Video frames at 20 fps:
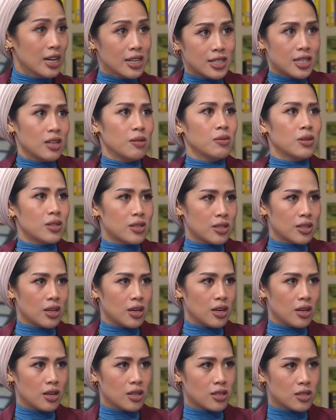
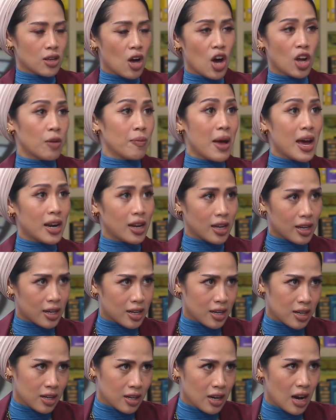seamlessly. It's automatic
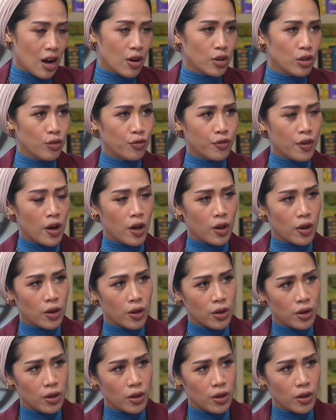how you felt.